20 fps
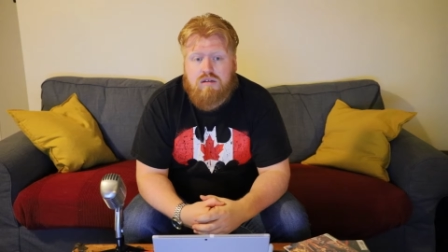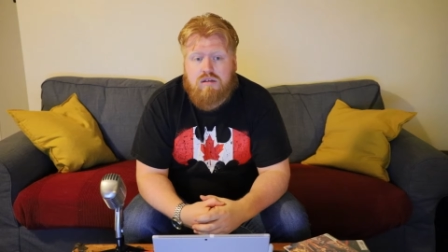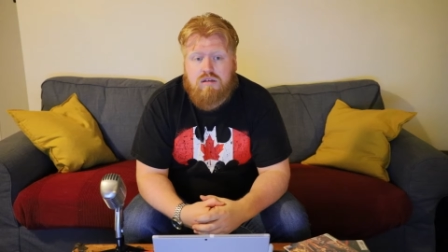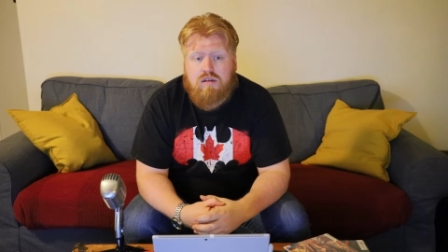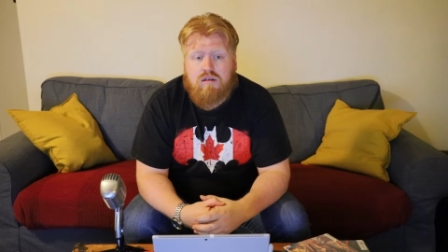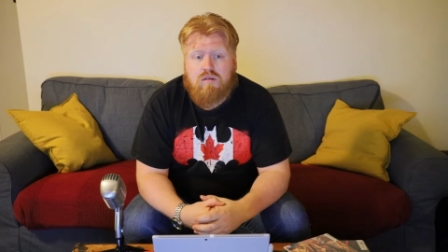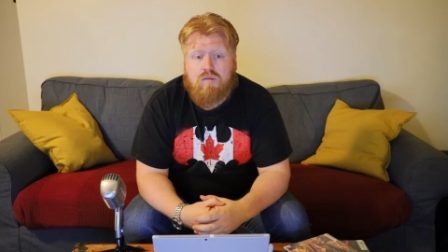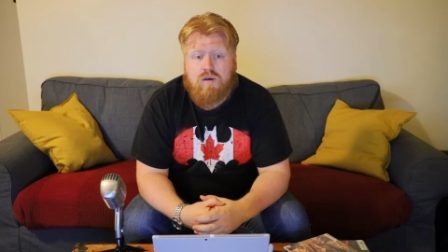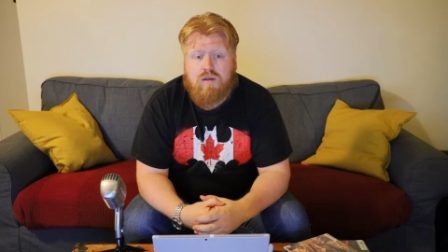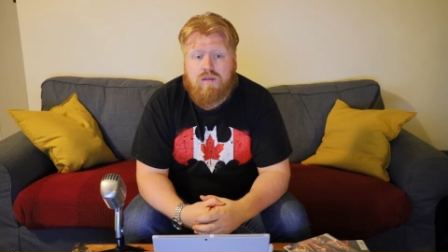
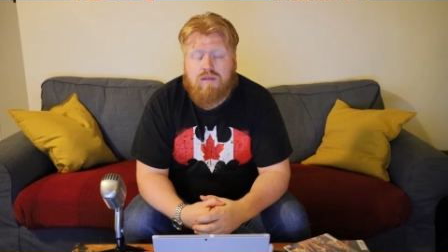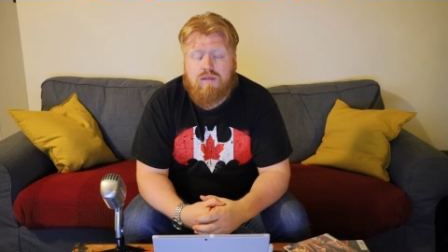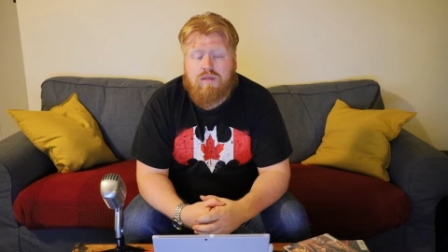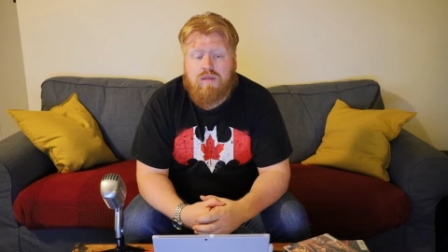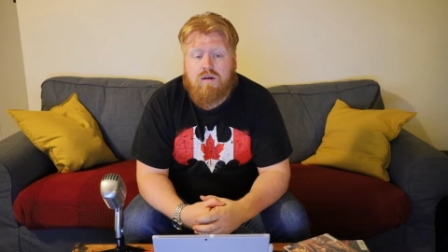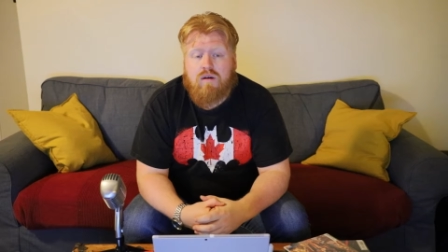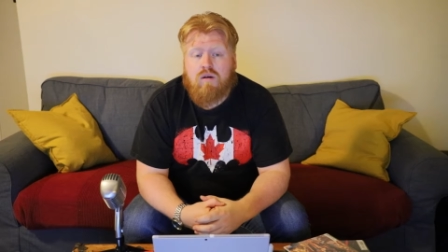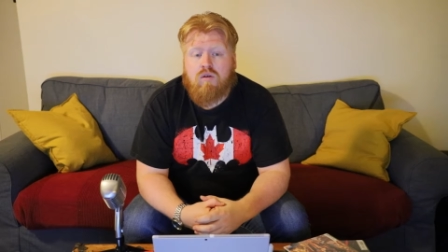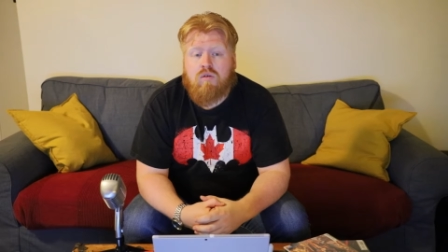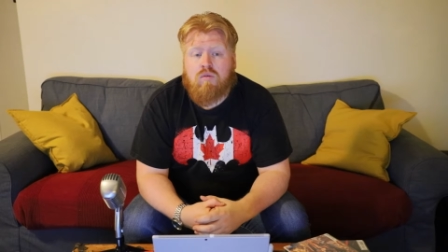deal with
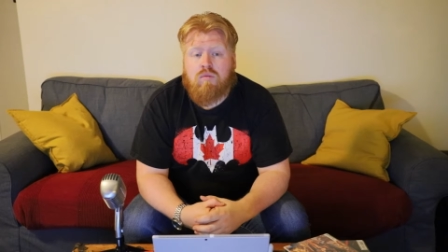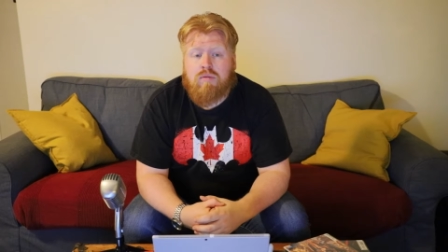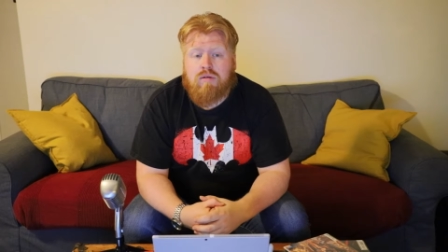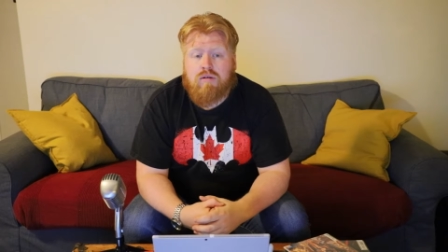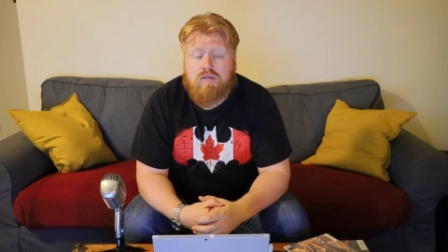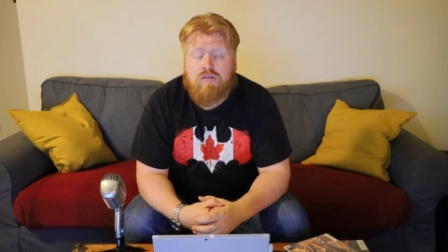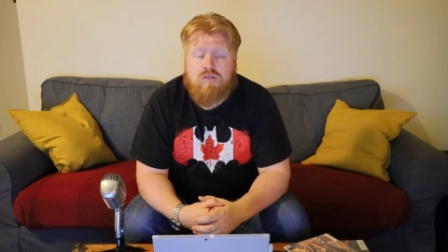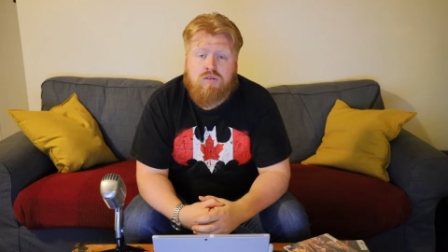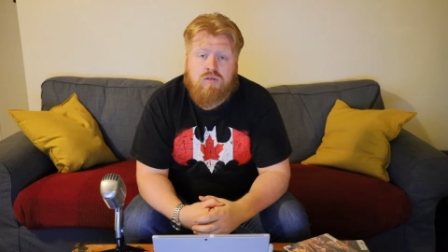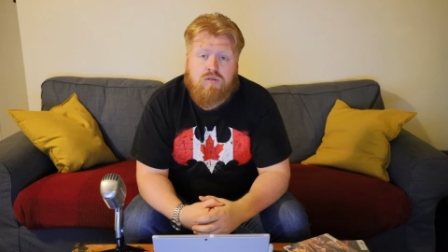their own
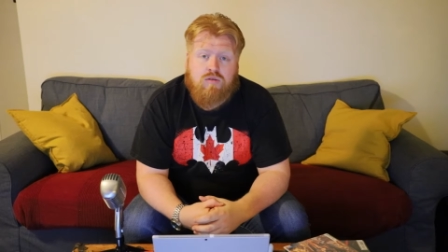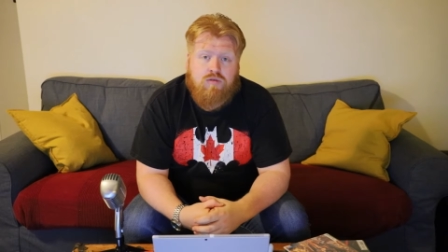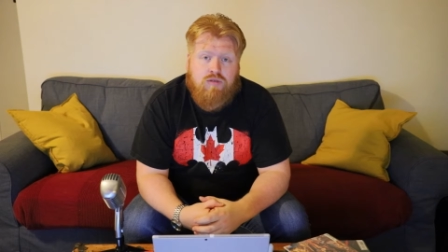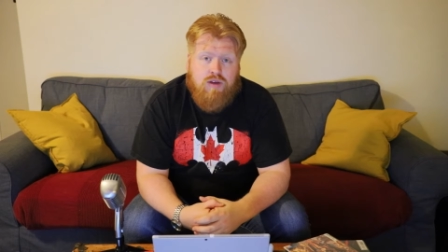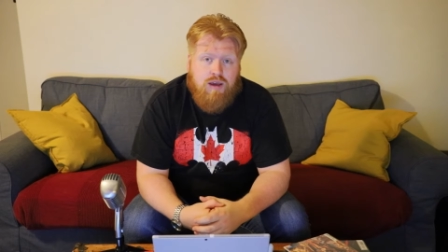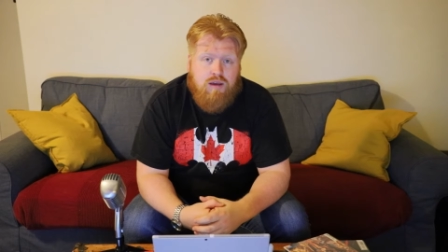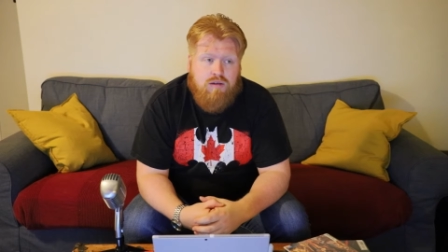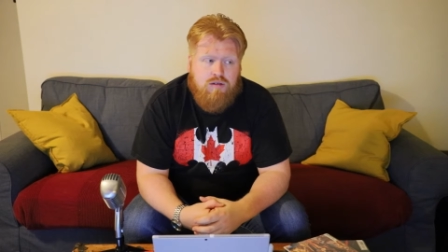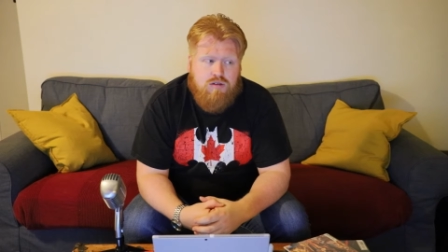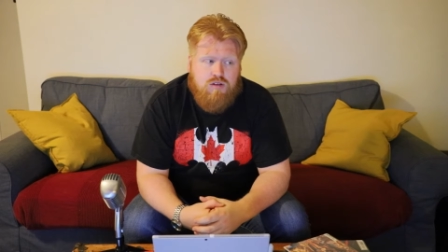personal
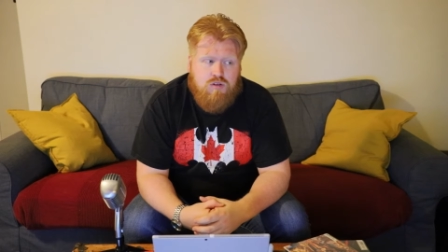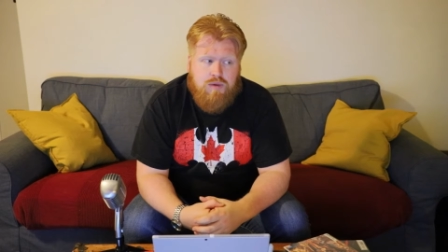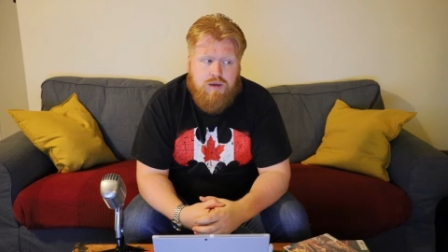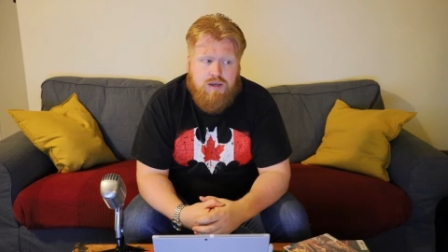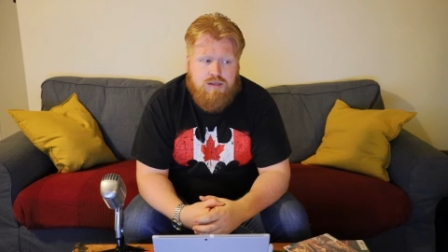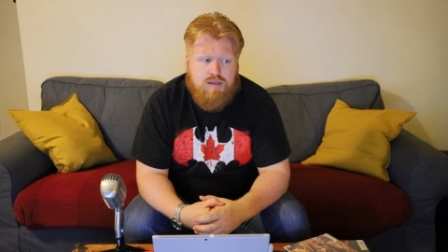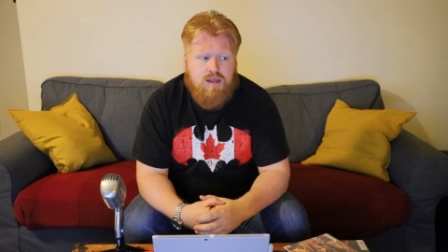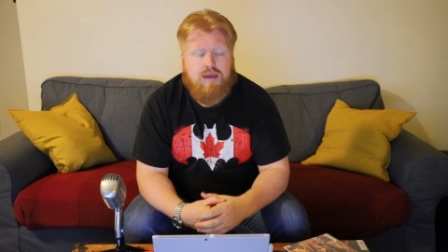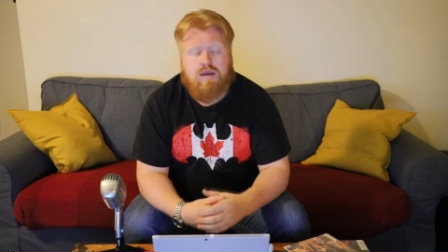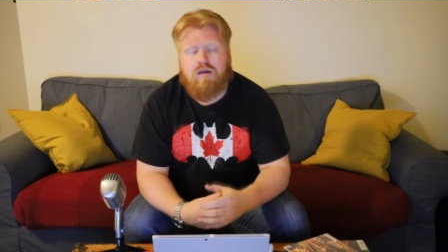failures
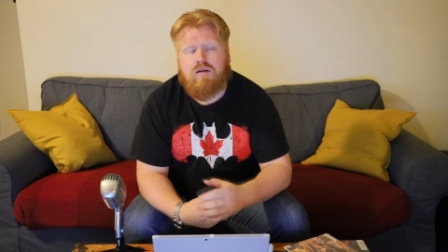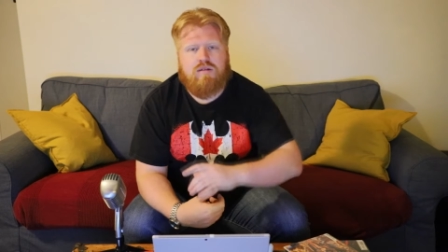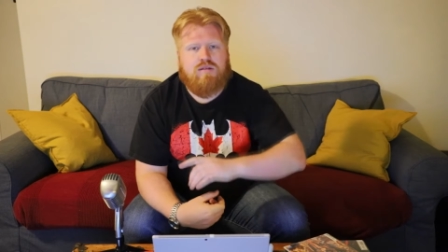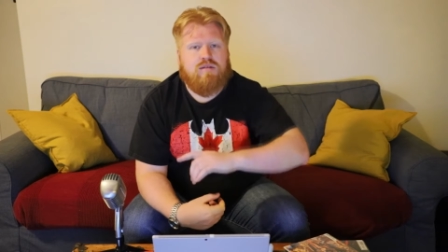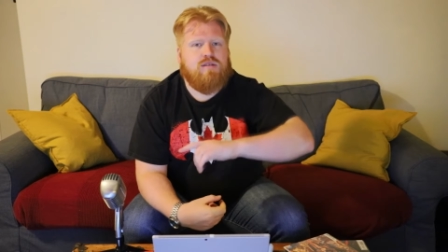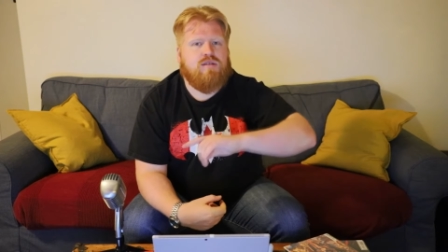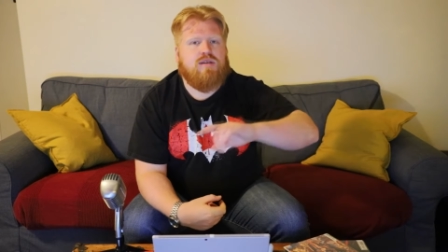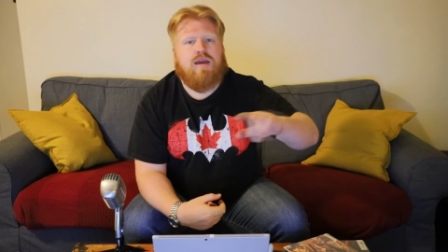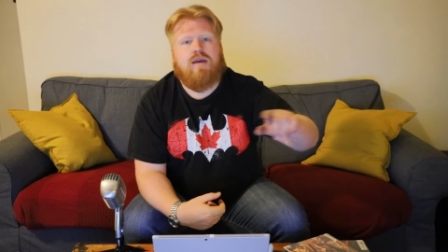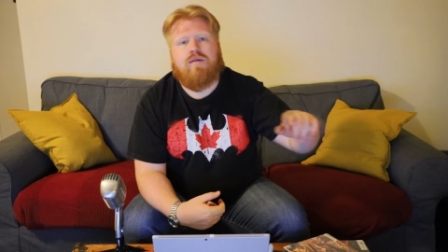because they
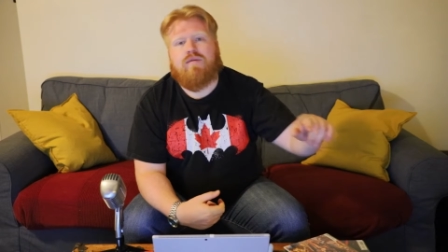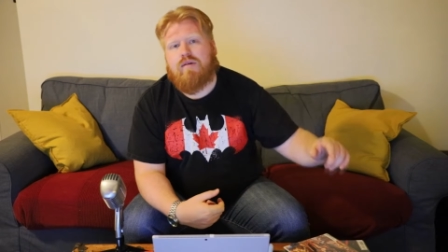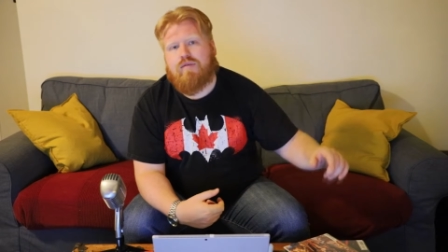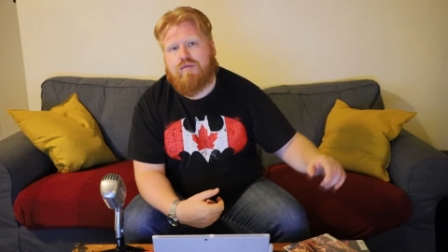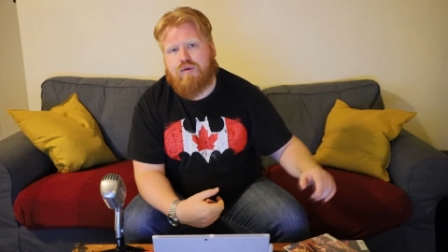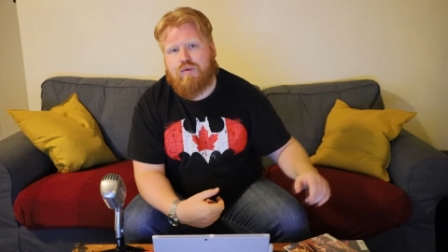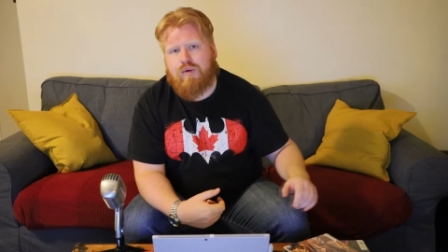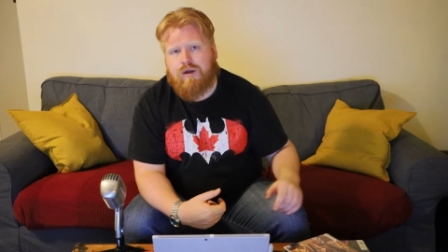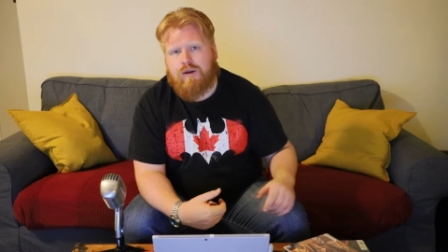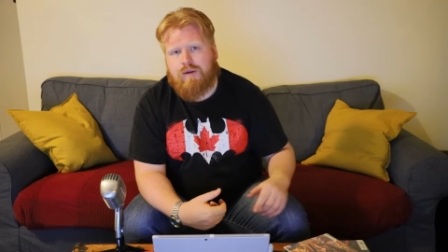couldn't save
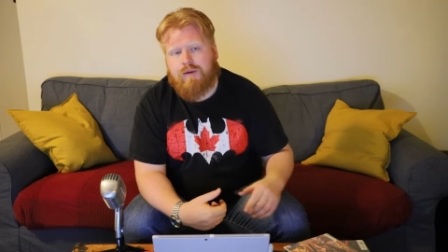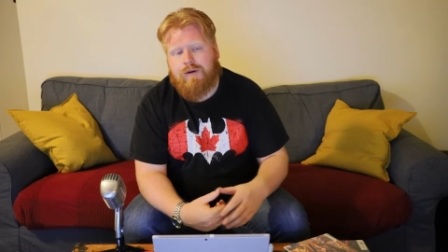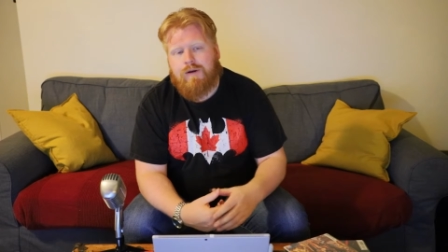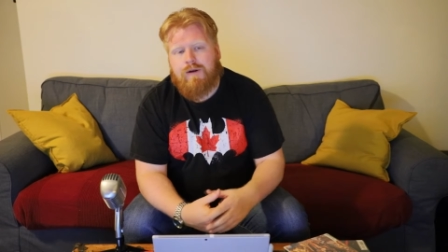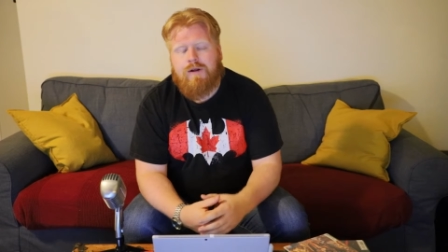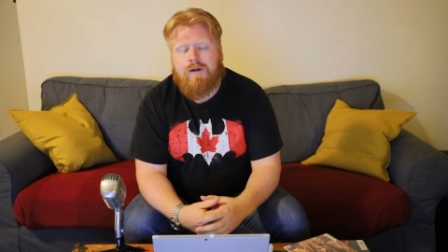everyone